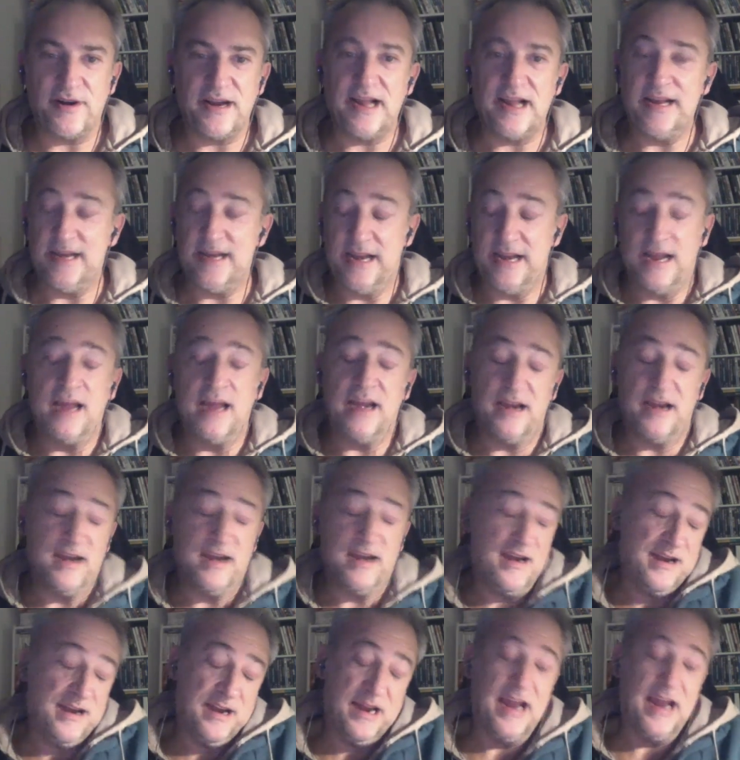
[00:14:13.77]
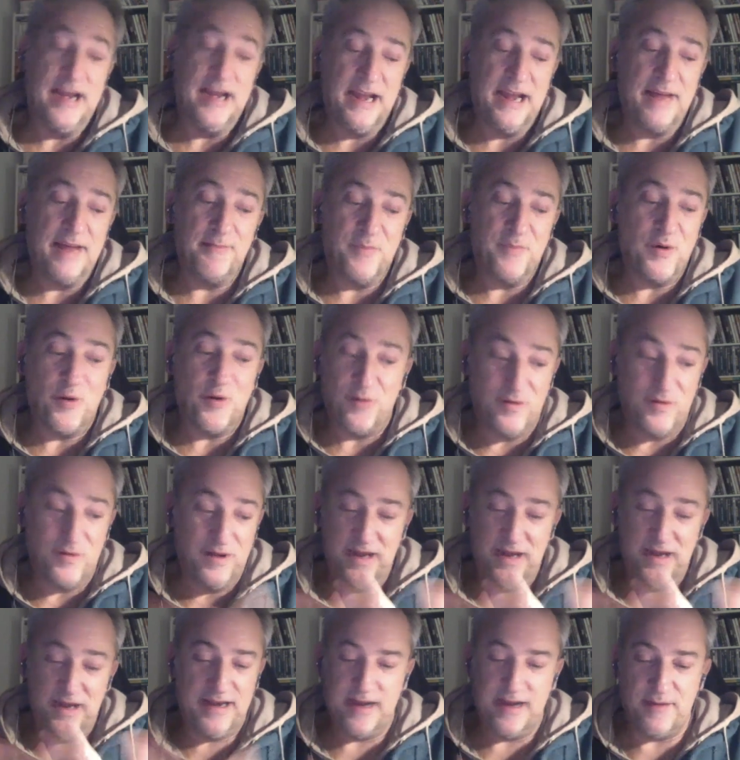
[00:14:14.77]
And I'm
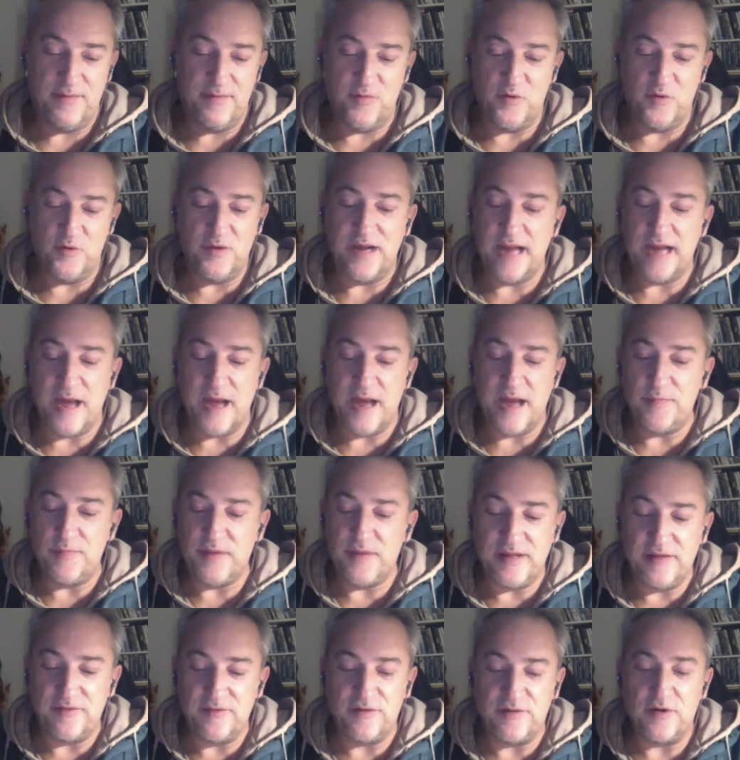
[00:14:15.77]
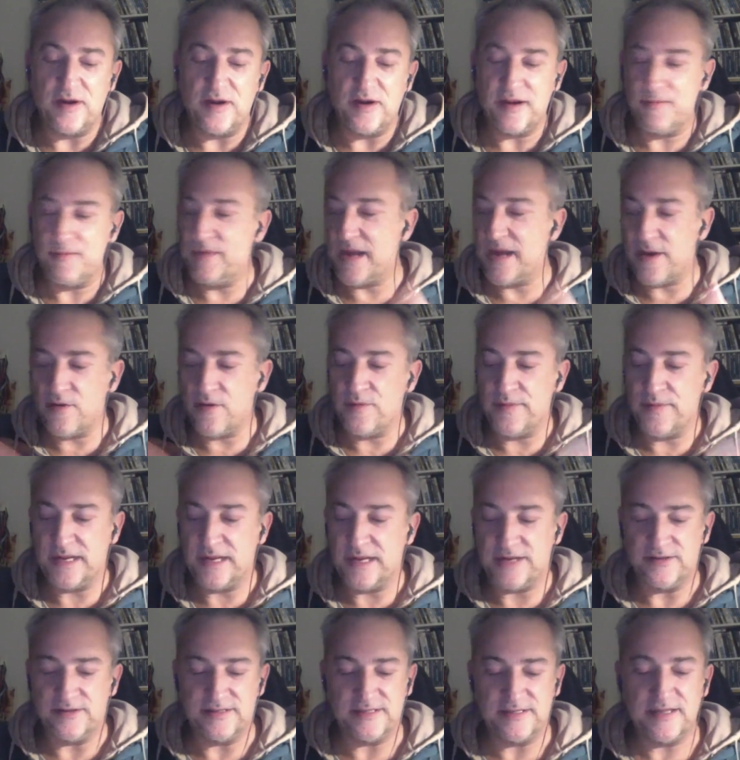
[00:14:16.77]
really happy for him now,
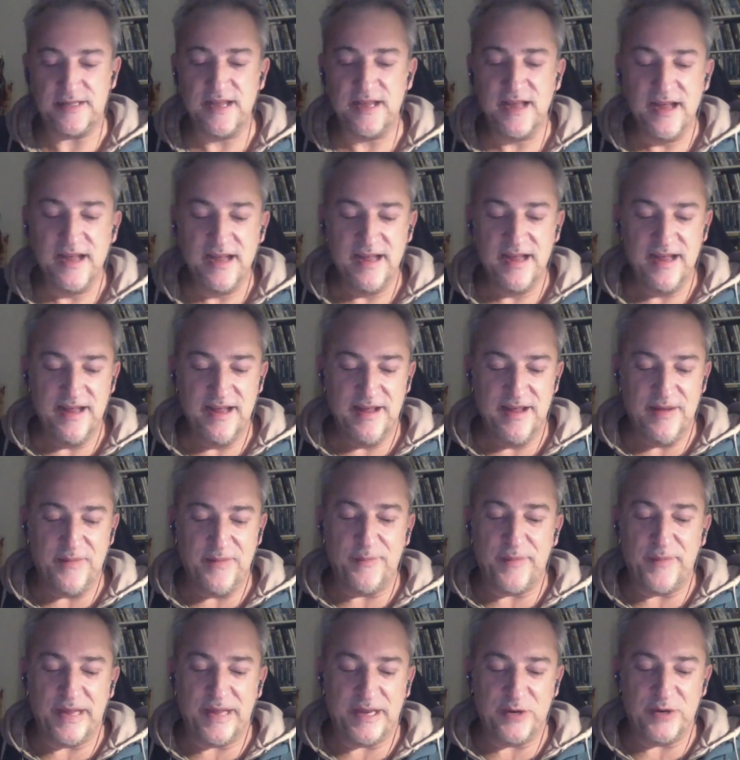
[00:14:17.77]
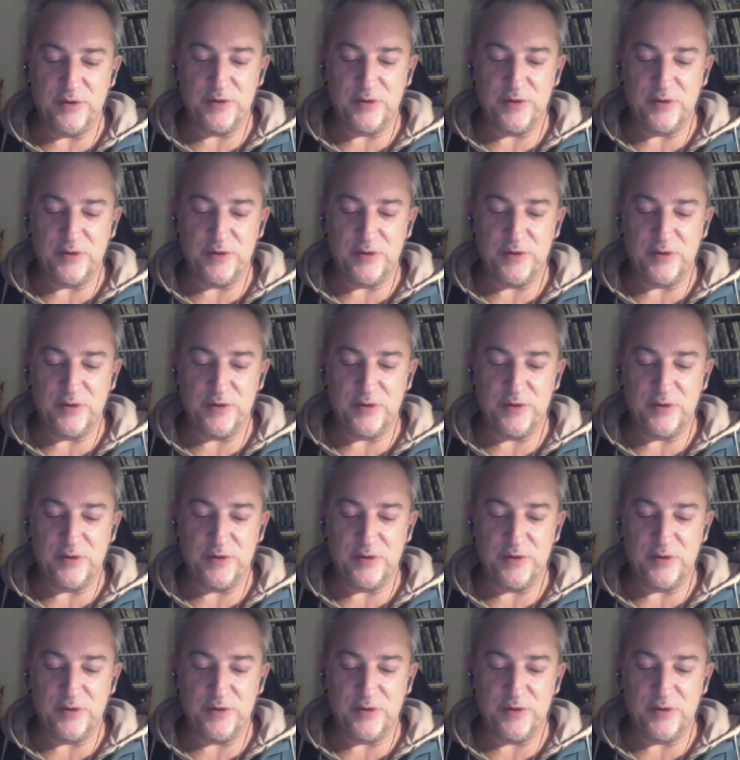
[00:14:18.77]
because the